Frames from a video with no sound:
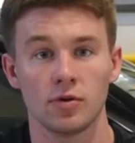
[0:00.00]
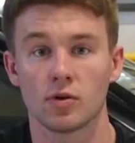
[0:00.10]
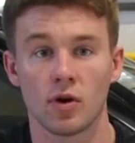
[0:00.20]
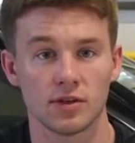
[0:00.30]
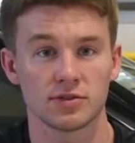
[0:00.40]
You
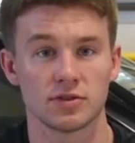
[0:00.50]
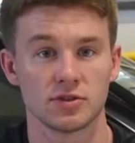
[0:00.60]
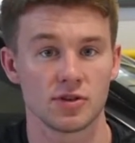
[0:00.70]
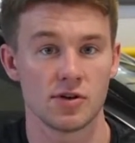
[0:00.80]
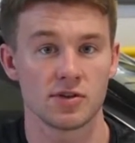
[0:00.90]
could also
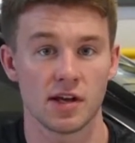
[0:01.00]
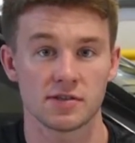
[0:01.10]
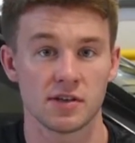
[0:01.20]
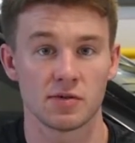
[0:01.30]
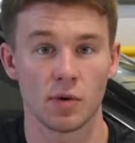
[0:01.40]
just search
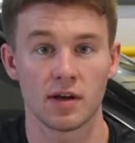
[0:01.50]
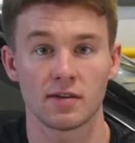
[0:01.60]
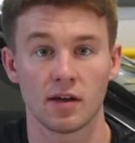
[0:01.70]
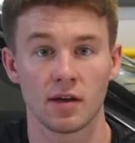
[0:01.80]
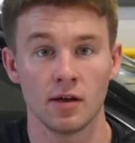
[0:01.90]
SA
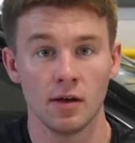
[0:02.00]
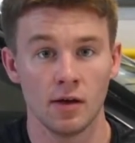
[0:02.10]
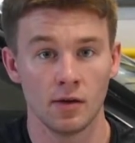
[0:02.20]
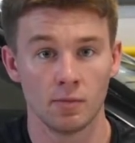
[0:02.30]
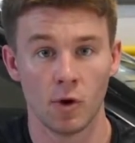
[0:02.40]
2010
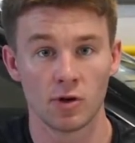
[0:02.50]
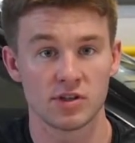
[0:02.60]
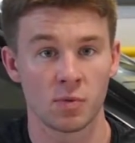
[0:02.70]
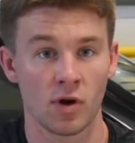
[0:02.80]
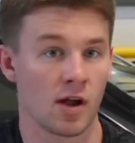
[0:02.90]

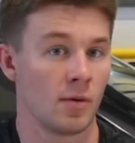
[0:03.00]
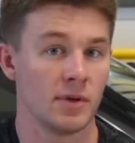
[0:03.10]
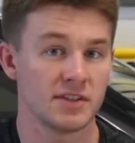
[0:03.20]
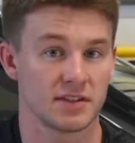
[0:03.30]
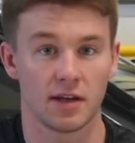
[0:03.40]
motorsport
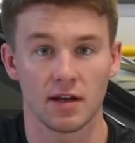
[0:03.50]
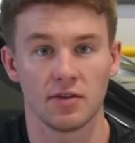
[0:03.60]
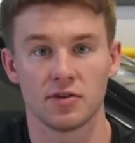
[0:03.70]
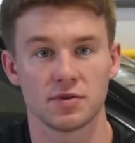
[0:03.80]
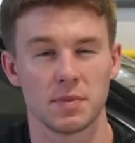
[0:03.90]
helmets,
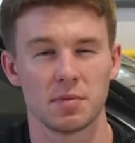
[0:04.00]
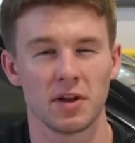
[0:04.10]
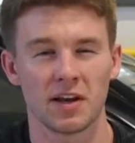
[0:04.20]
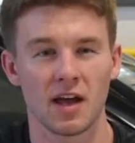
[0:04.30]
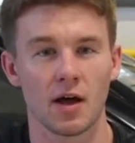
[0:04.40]
and there should be
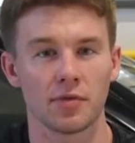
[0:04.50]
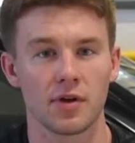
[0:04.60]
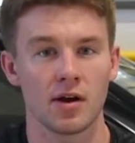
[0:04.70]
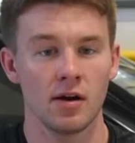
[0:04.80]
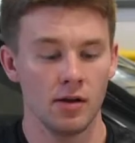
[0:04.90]
plenty out
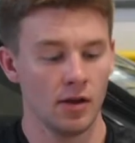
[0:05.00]
there.